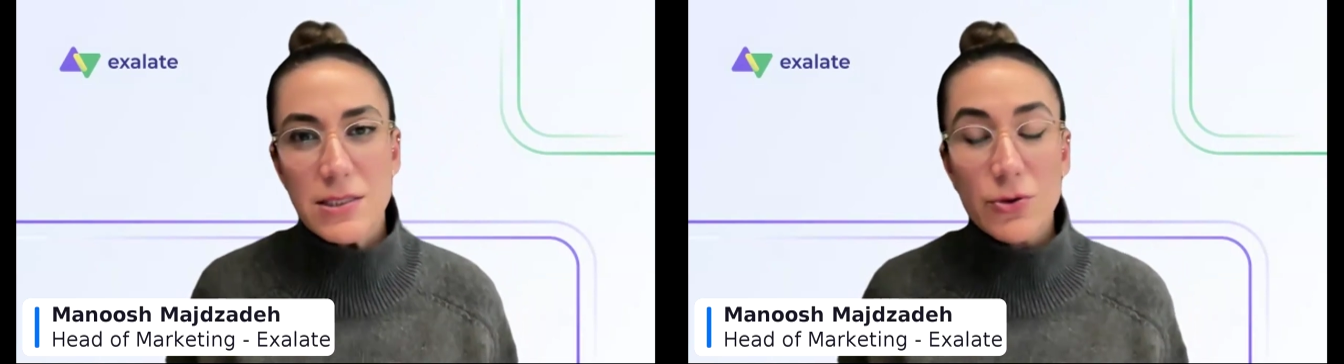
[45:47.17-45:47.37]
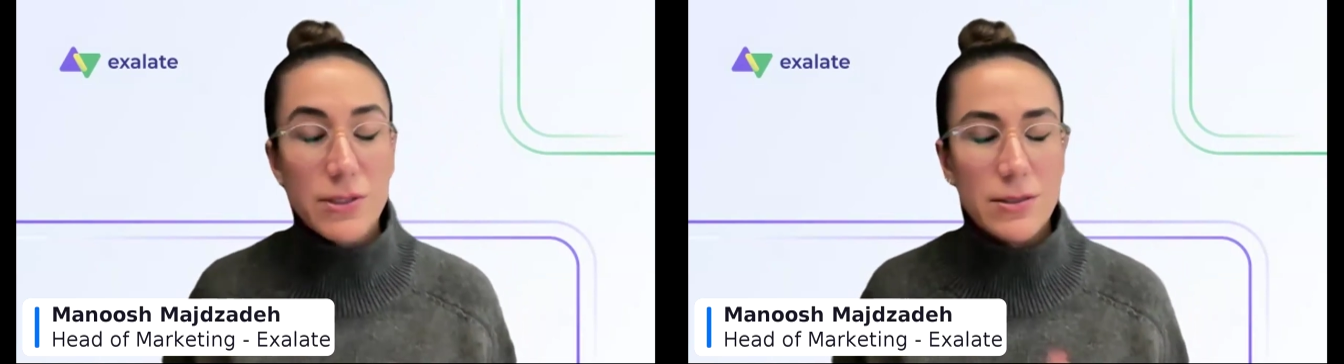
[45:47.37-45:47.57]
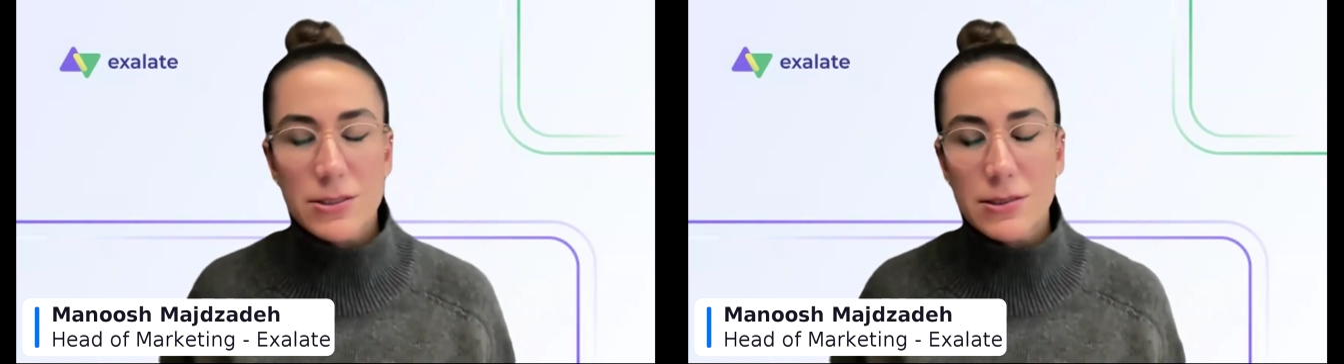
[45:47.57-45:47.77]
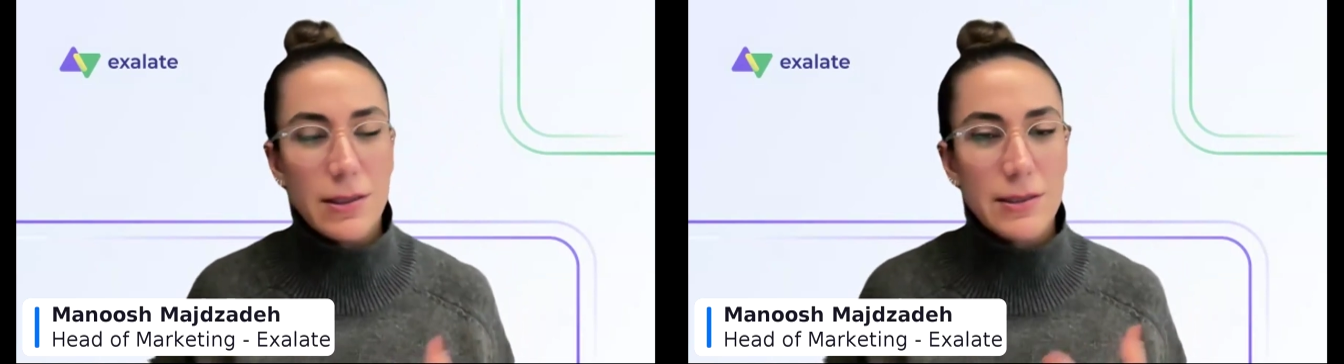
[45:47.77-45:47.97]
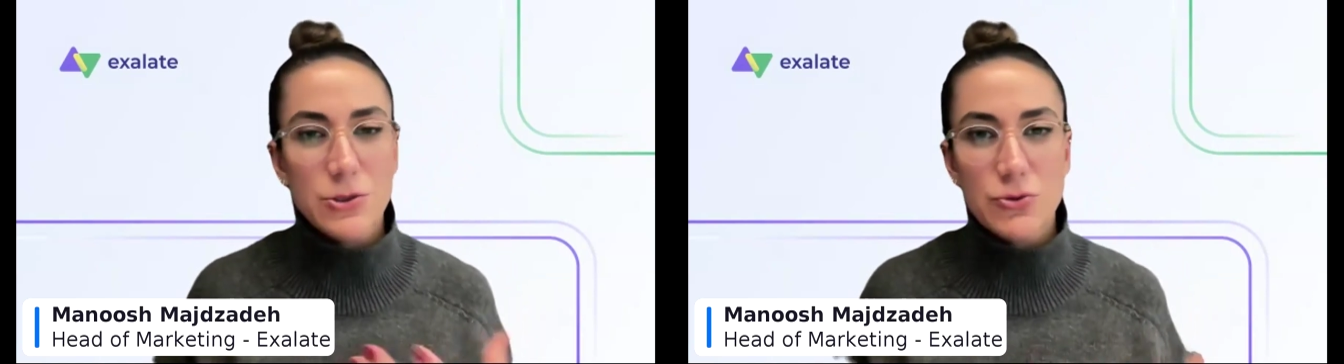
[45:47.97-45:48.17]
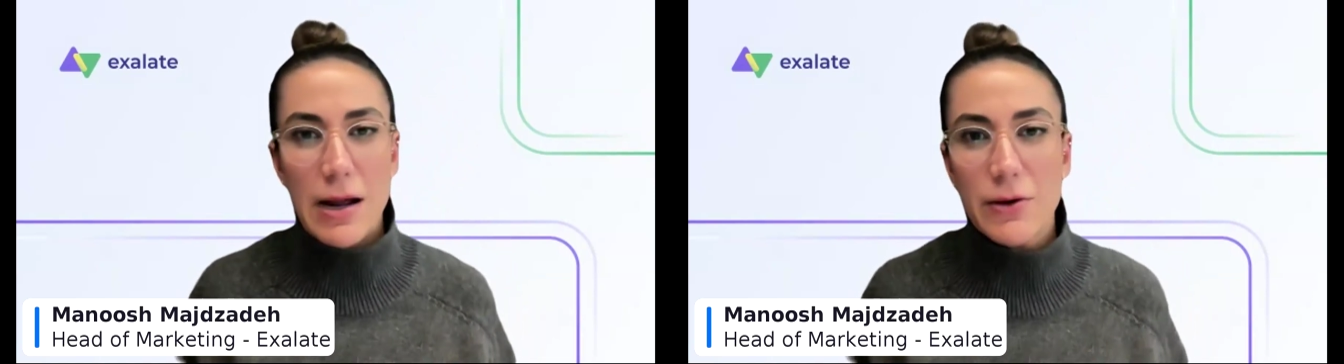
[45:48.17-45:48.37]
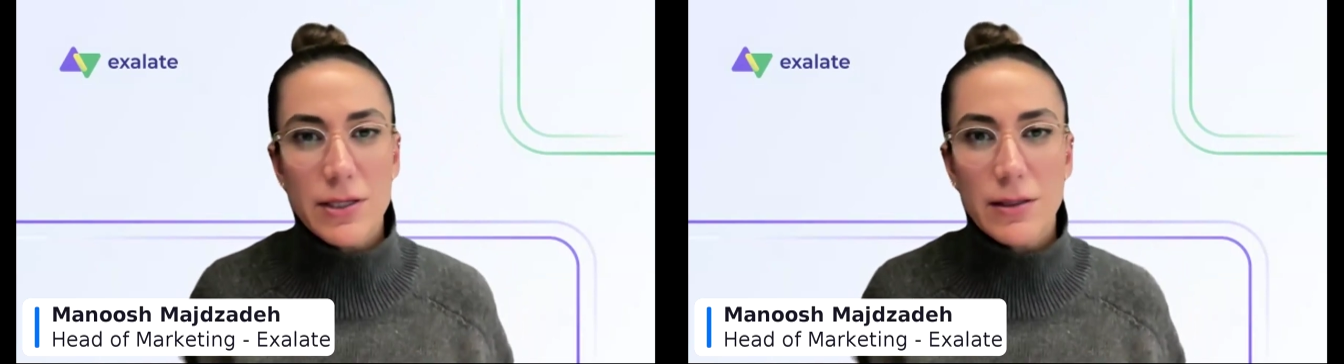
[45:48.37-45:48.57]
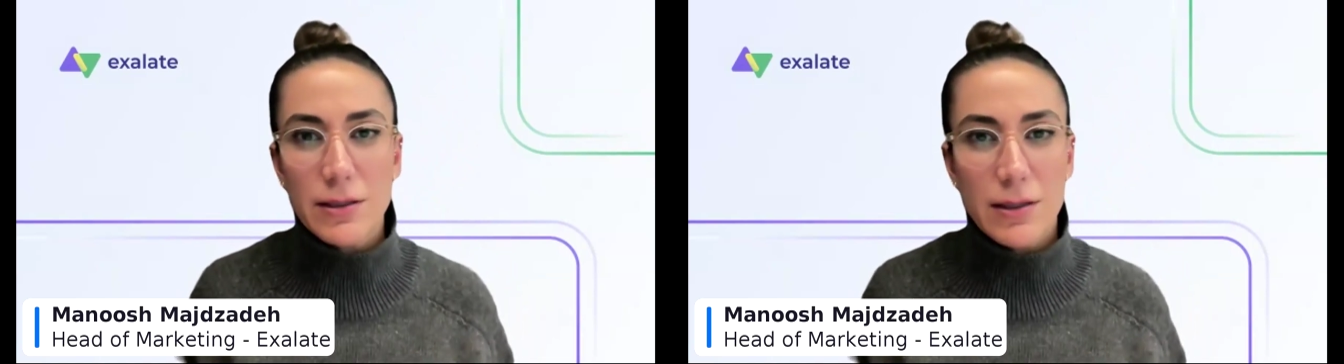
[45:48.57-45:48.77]
or they're still like
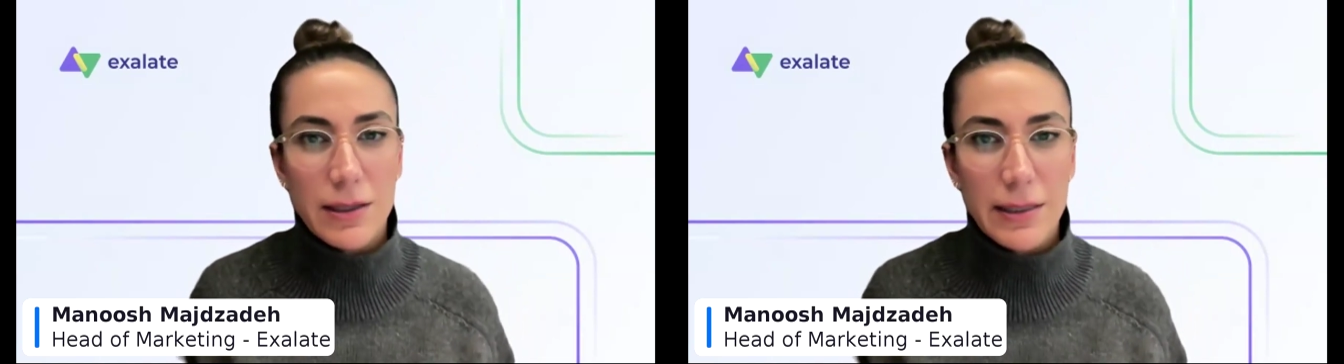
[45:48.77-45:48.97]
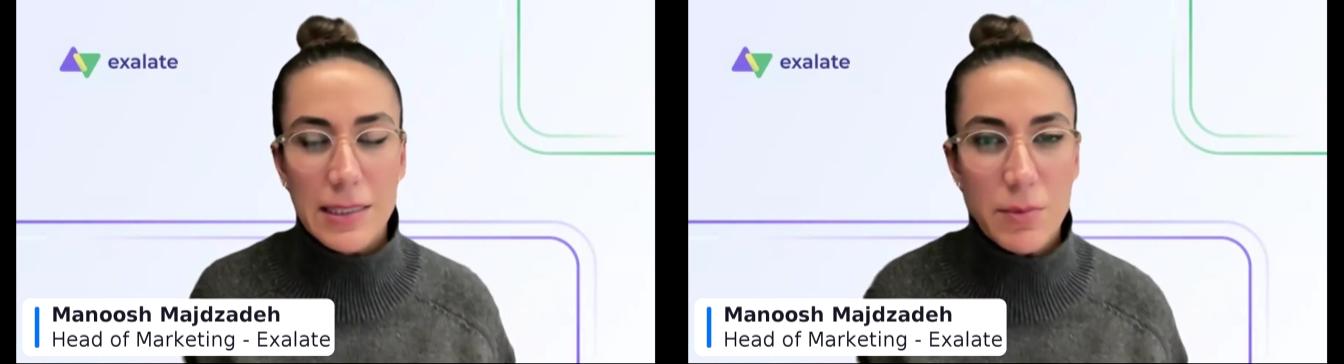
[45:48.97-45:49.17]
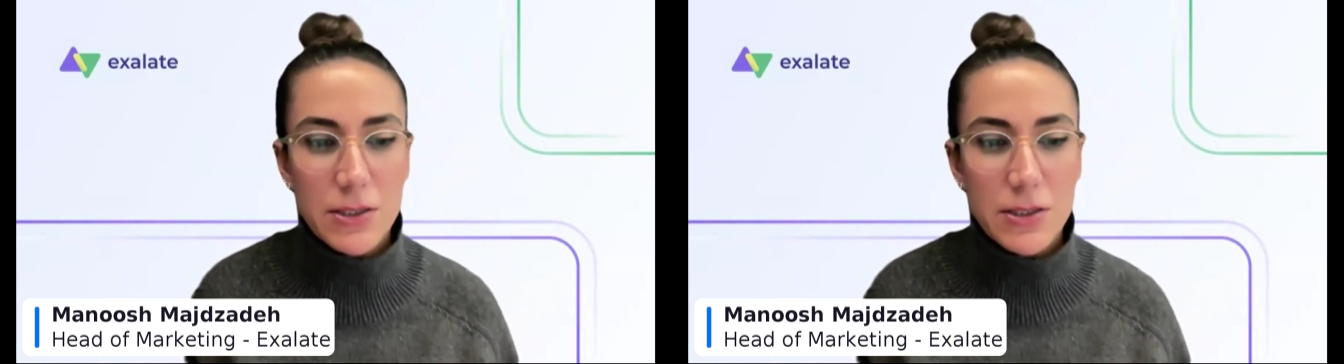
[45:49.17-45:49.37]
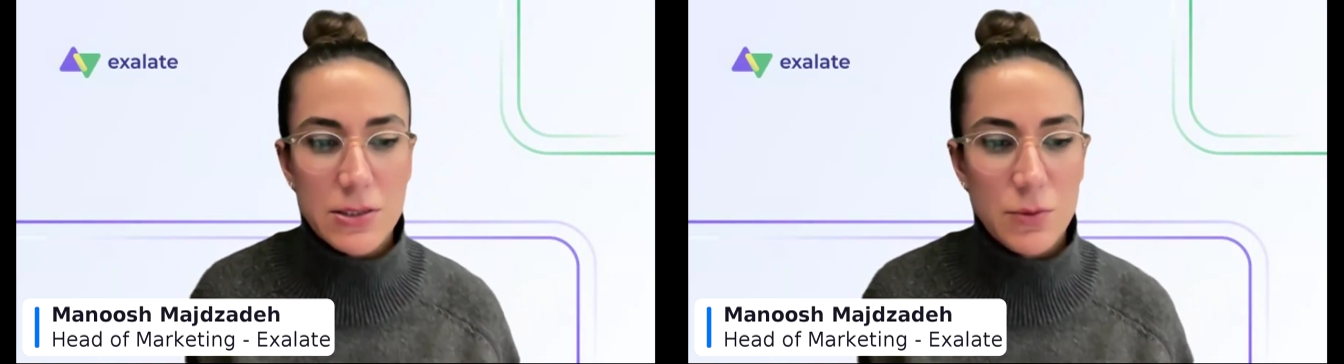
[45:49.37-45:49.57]
drowning in like emails